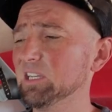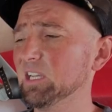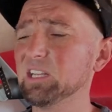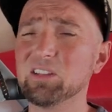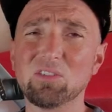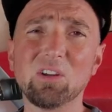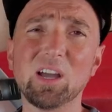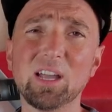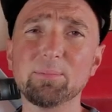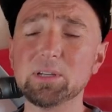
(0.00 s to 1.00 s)
and the
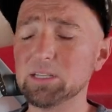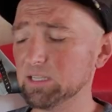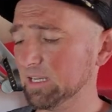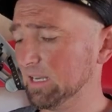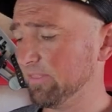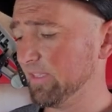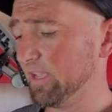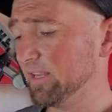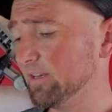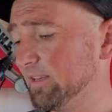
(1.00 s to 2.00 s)
grime, and
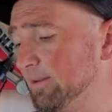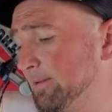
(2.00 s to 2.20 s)
then